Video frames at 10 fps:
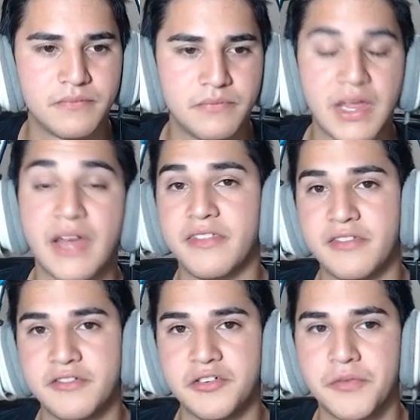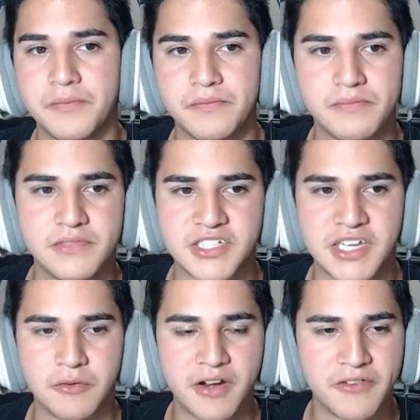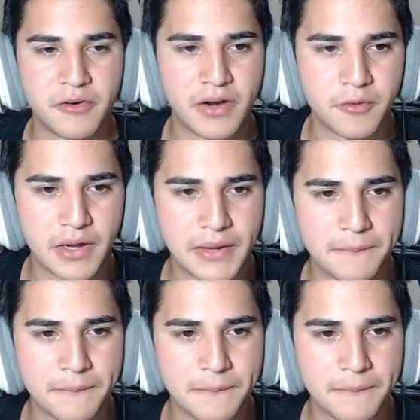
That's true. You just get rid of it right away.